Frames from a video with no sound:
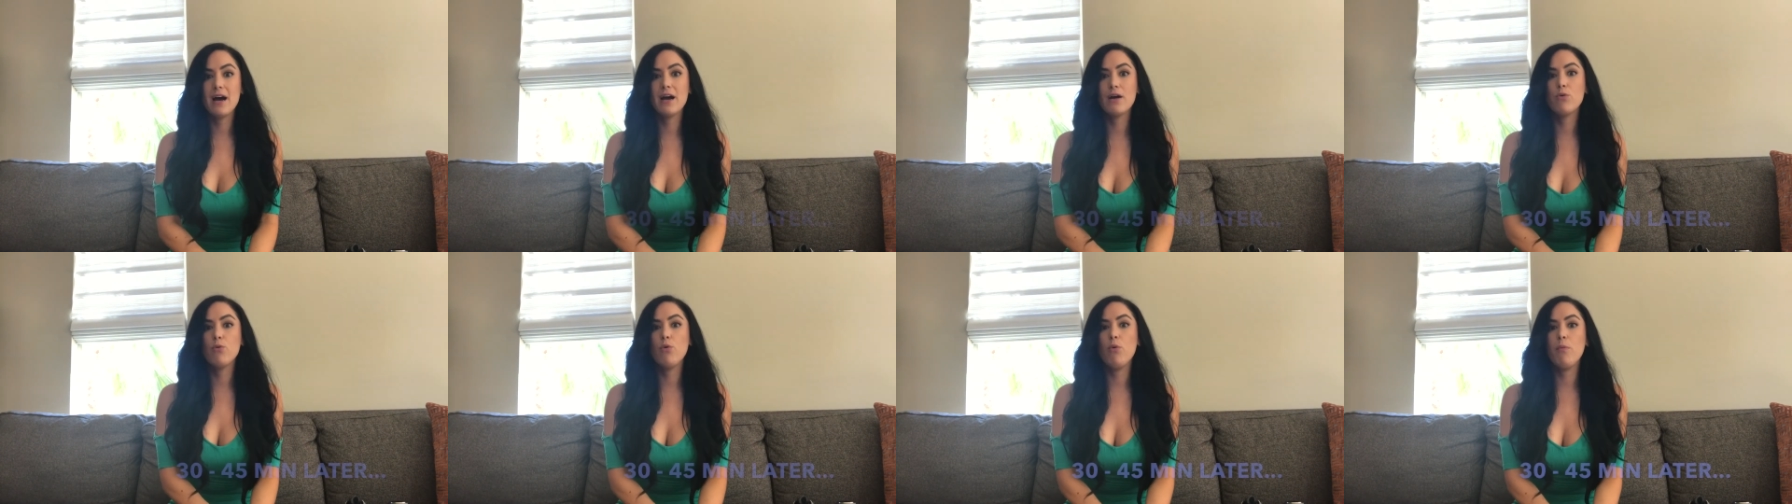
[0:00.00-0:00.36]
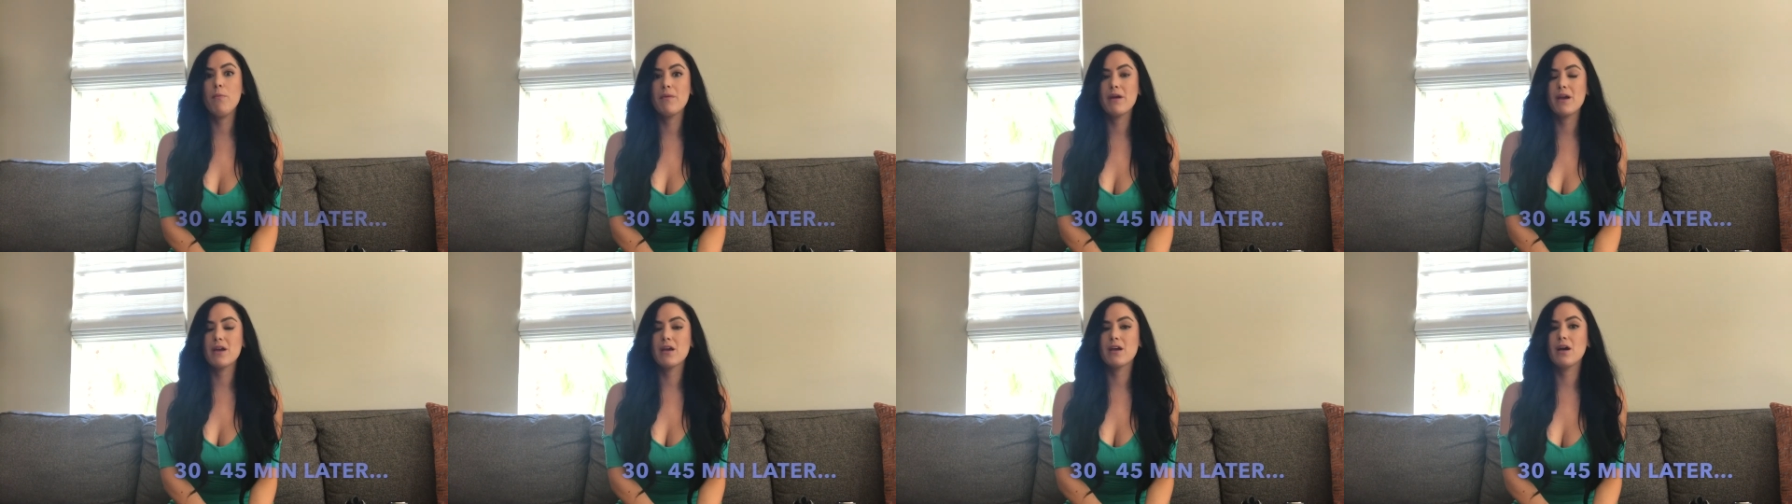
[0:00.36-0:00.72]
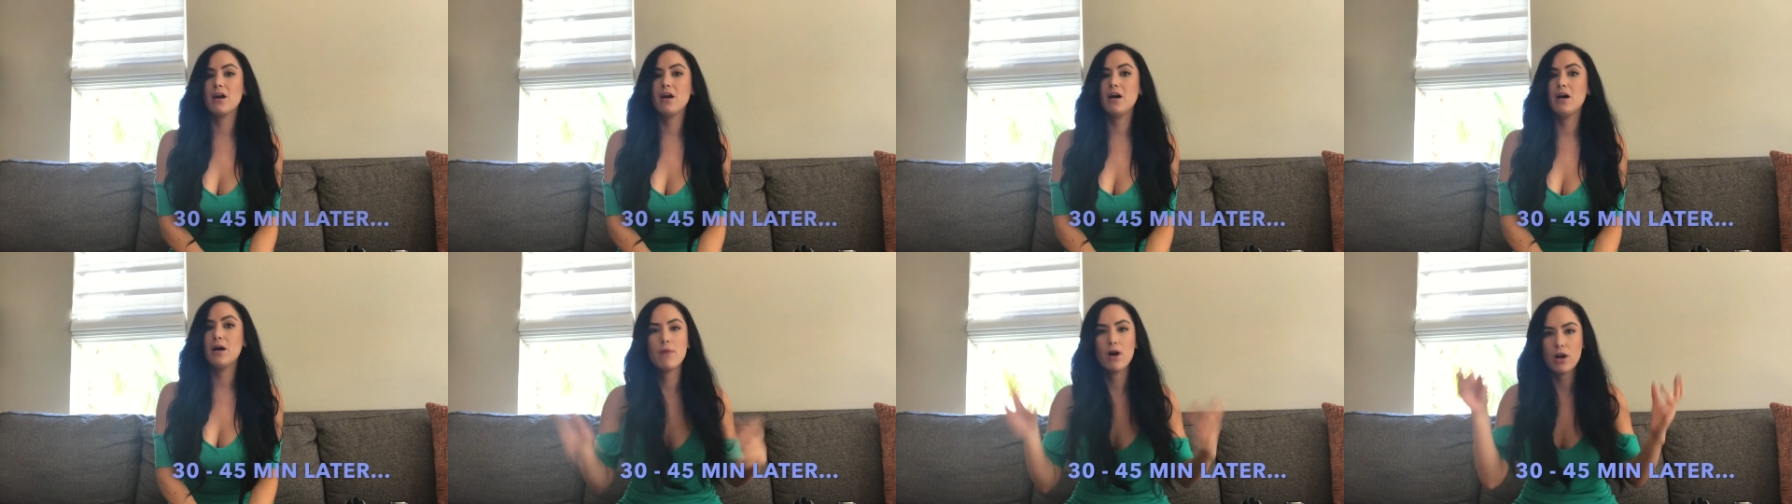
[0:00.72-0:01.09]
I will make
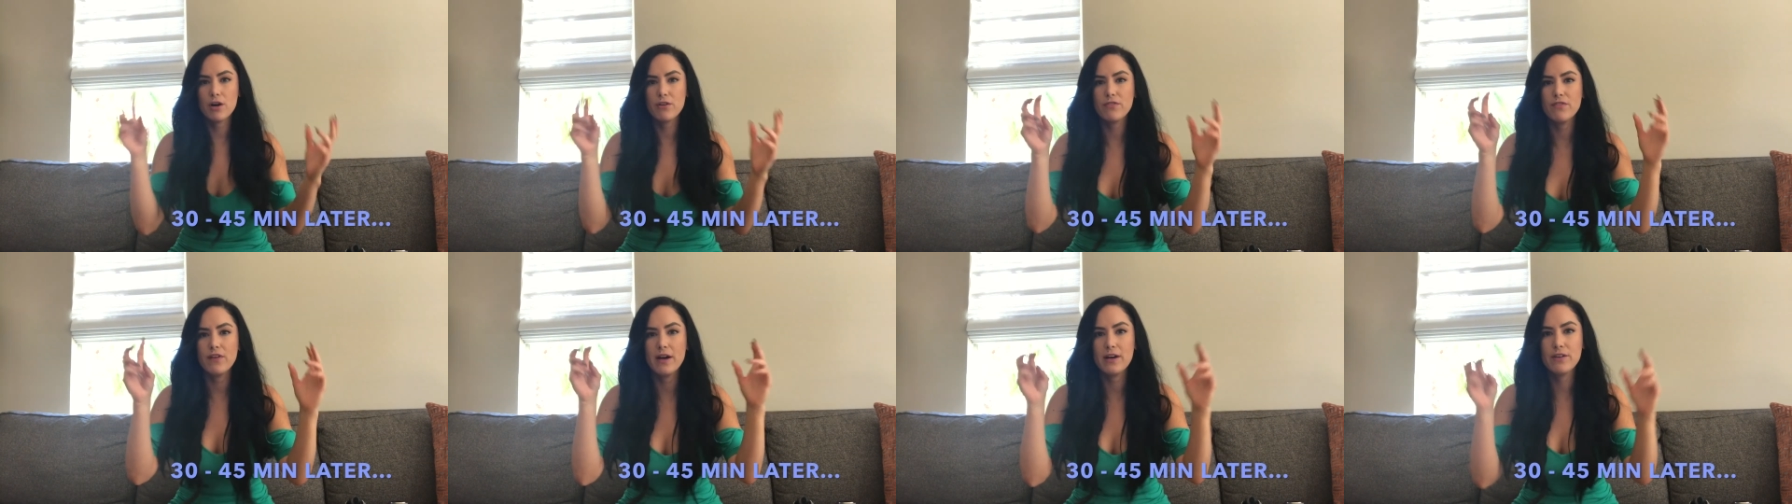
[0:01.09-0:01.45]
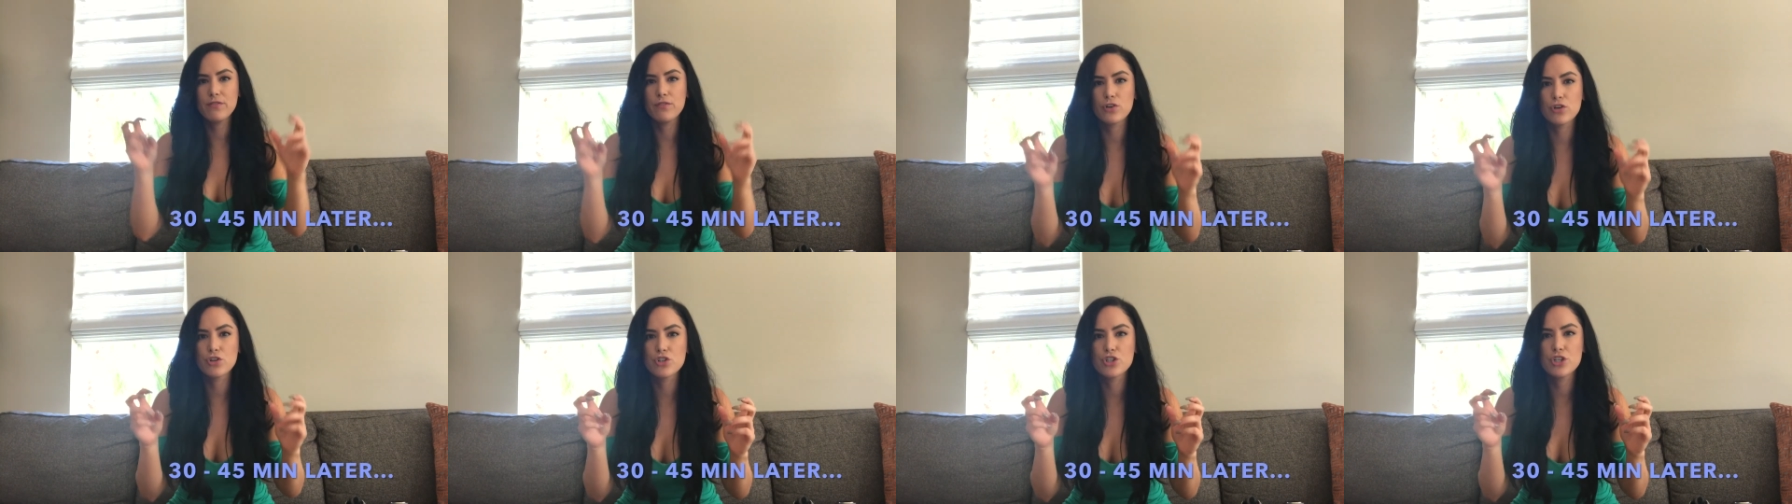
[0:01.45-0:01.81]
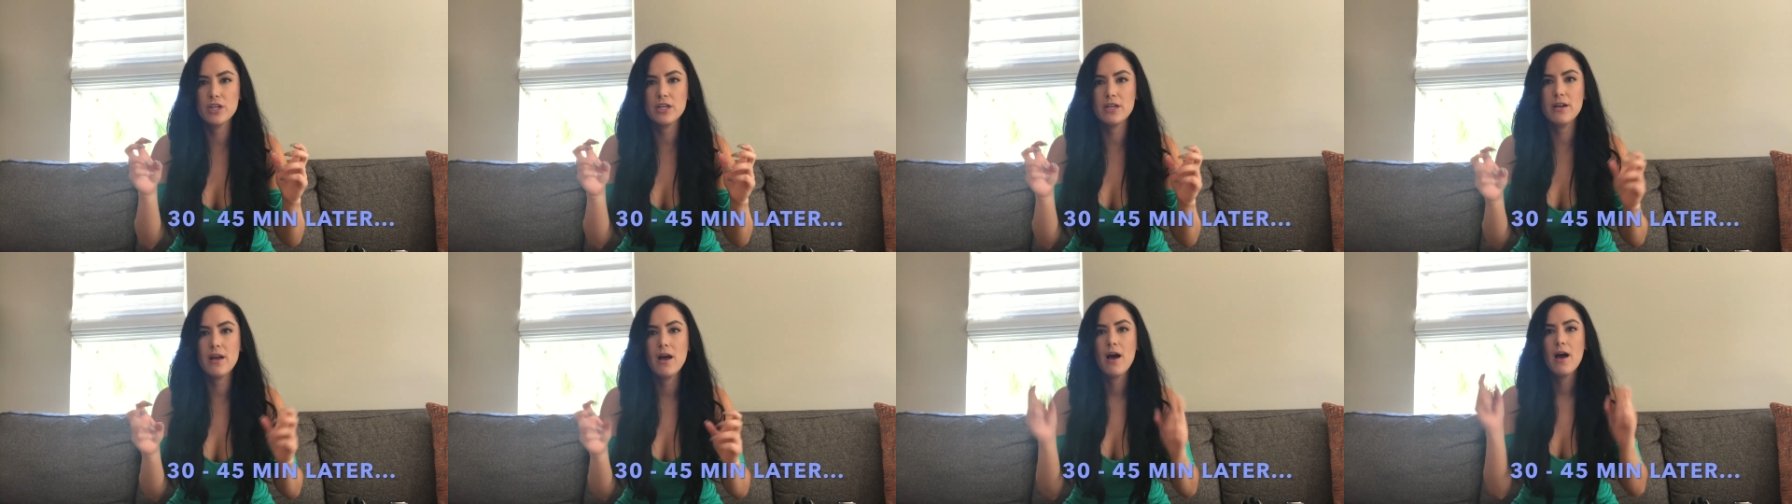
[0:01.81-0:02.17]
a modified
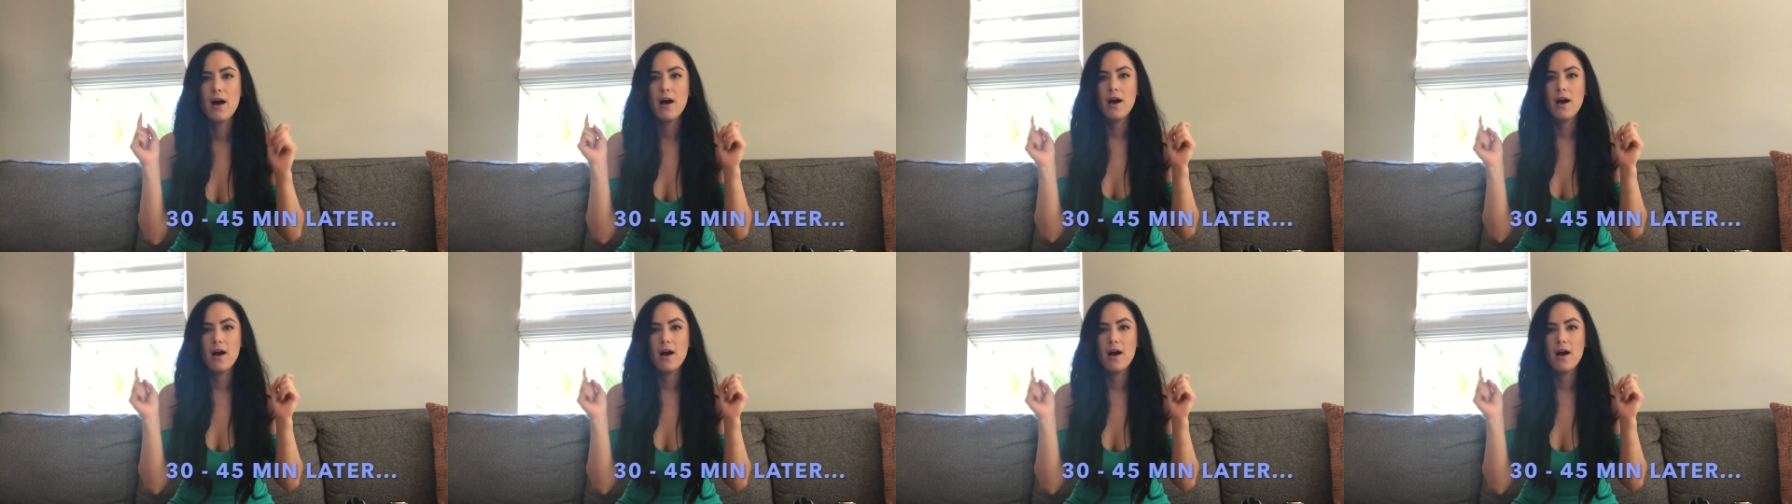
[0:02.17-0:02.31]
version